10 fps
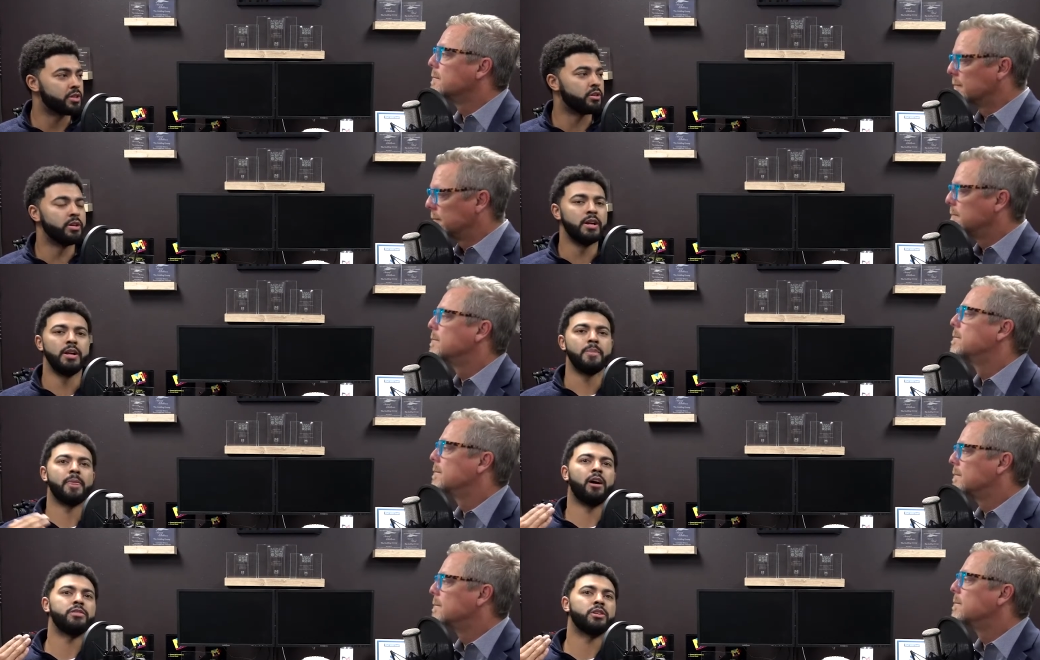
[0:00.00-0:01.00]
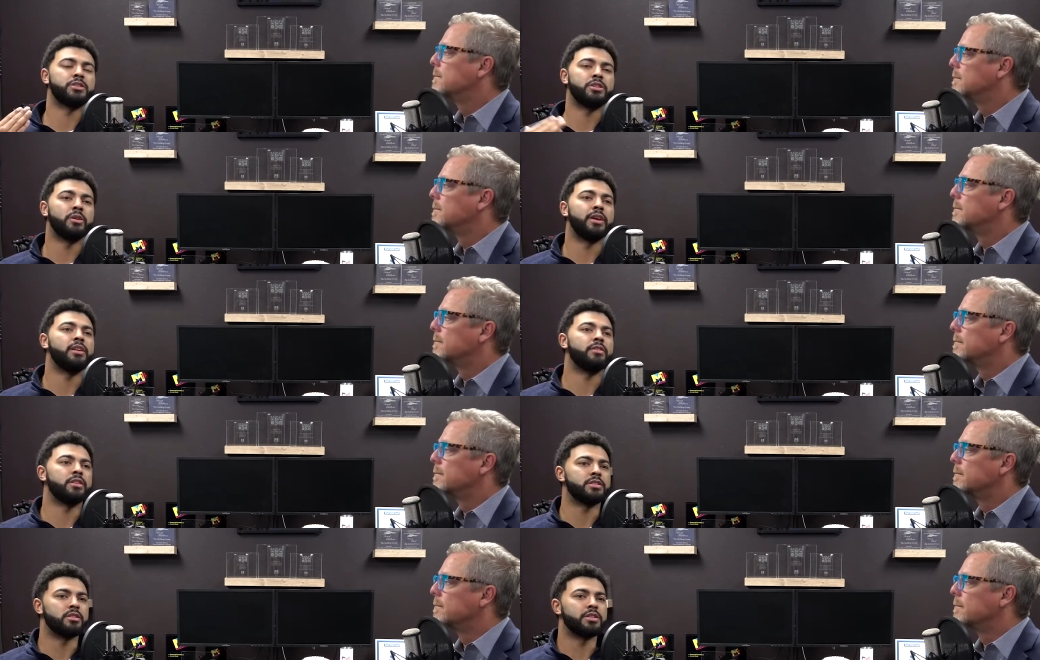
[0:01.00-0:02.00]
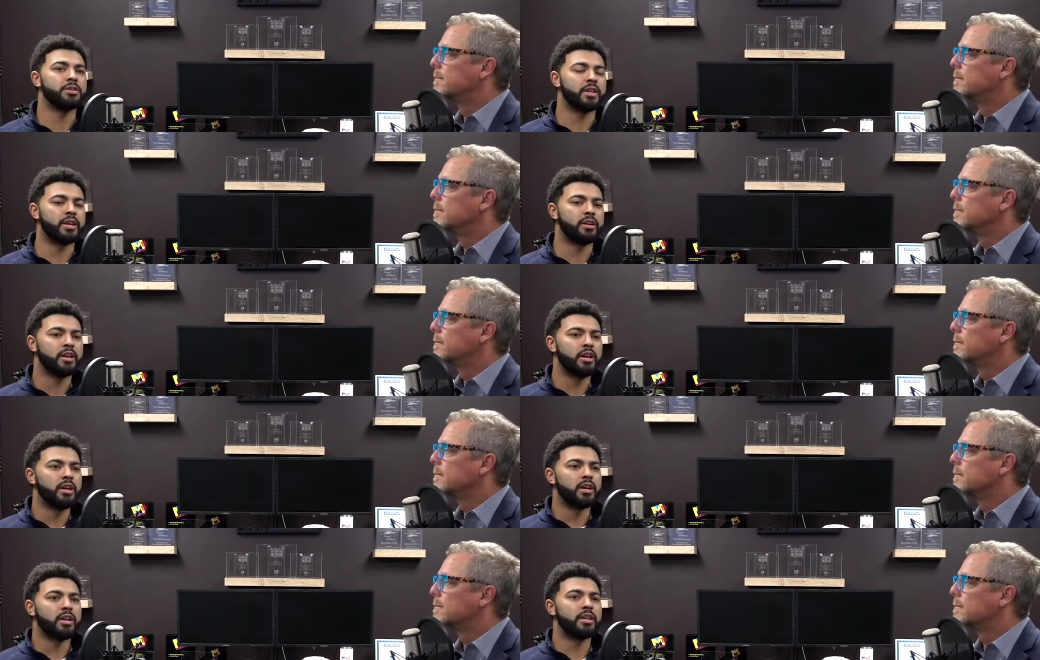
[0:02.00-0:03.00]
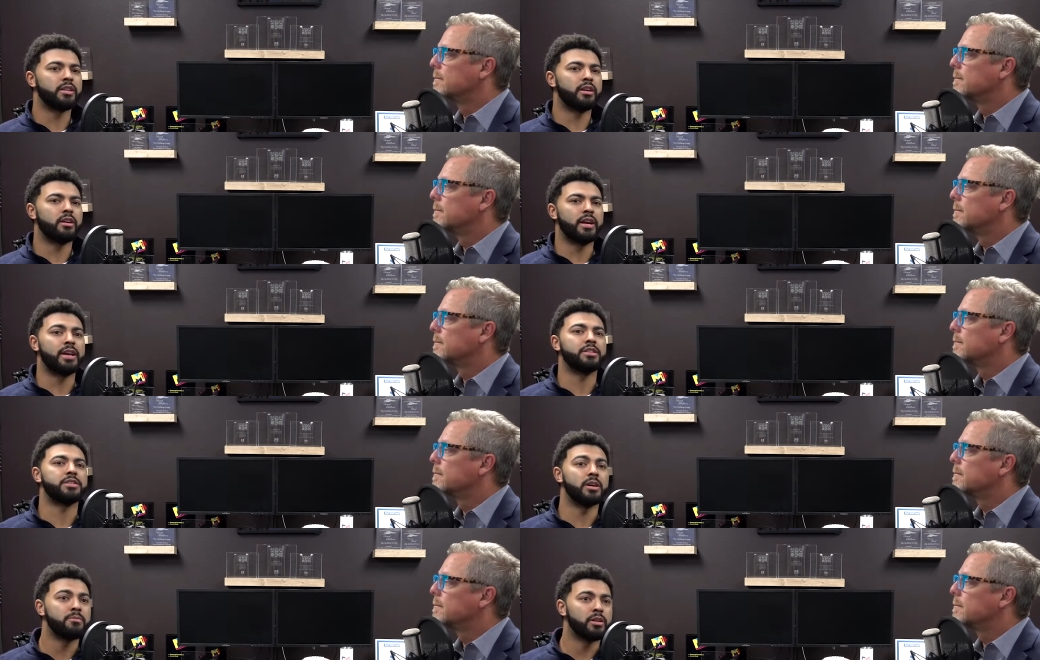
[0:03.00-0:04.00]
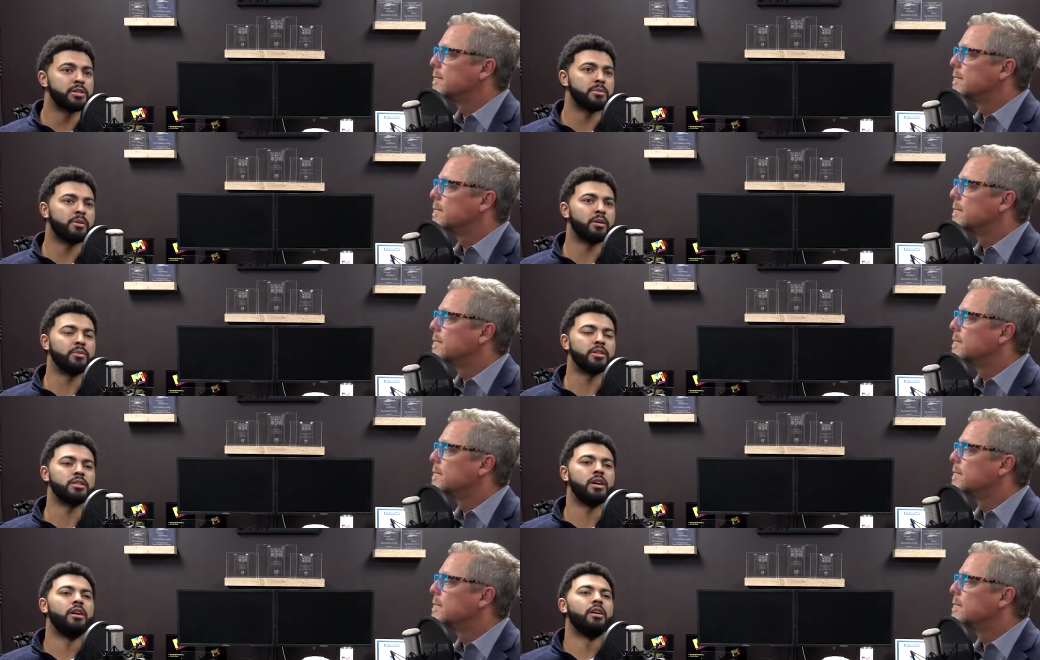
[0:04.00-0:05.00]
Speaker 1: So the officer doesn't know any of this until they get there. And some police departments,